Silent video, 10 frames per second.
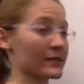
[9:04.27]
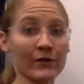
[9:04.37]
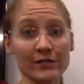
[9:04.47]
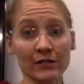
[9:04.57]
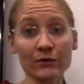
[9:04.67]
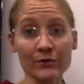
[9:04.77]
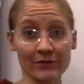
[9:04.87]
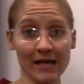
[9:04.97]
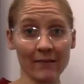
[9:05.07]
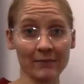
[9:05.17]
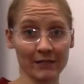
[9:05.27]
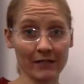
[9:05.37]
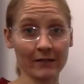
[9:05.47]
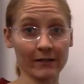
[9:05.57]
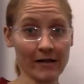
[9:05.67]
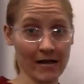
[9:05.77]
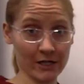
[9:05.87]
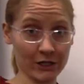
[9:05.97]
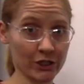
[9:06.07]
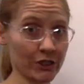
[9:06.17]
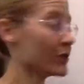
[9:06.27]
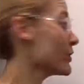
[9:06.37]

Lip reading: is going to lose that particular H.